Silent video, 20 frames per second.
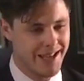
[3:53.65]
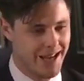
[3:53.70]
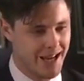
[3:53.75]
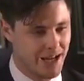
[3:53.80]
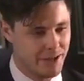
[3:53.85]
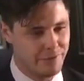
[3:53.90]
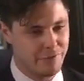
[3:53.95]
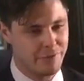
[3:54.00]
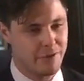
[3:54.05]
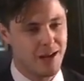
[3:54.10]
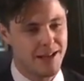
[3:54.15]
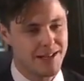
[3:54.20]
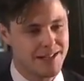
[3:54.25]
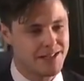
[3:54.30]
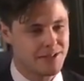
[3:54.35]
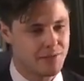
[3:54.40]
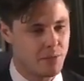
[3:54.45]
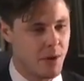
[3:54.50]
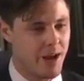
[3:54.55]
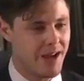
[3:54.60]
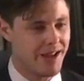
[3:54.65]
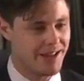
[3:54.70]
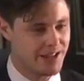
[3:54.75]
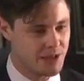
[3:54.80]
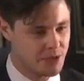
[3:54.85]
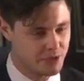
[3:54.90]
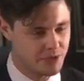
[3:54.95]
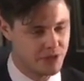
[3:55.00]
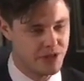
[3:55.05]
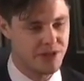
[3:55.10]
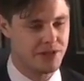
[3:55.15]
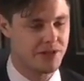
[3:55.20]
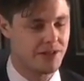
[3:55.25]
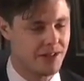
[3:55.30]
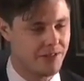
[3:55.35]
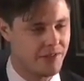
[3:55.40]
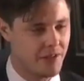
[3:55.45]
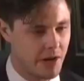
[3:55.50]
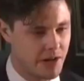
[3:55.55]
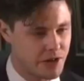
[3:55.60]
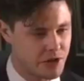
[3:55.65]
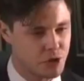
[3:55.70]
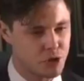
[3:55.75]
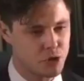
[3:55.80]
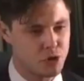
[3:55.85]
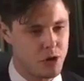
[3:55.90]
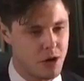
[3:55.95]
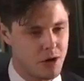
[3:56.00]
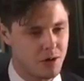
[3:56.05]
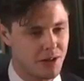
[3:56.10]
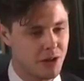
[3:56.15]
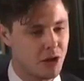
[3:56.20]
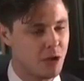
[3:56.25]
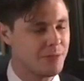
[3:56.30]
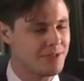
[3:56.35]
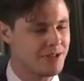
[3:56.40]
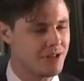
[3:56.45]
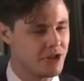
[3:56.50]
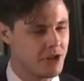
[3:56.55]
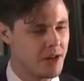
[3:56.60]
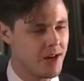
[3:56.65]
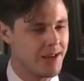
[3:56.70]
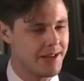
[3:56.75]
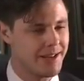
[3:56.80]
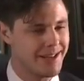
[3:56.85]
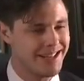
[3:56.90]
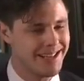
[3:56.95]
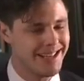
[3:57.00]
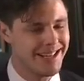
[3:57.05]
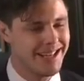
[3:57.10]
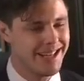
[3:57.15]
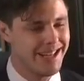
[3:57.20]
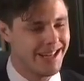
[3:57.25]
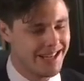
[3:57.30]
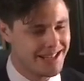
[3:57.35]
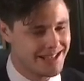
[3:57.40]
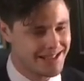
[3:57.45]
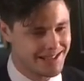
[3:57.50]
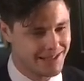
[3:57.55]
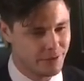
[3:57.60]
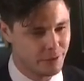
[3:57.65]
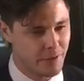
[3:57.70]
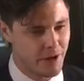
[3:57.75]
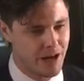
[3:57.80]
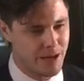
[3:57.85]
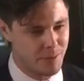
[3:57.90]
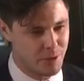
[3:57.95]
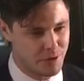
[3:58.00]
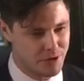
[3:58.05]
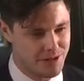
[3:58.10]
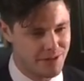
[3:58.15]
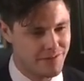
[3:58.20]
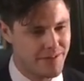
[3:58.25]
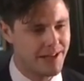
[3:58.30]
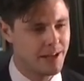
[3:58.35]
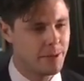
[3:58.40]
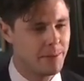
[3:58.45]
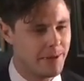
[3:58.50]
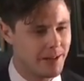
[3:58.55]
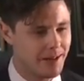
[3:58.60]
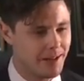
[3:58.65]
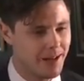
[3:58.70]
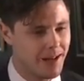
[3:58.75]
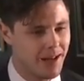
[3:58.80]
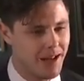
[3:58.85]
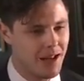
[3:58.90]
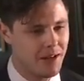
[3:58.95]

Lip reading: in France, where it's traditionally very strong, and coming to China, it's still very much developing.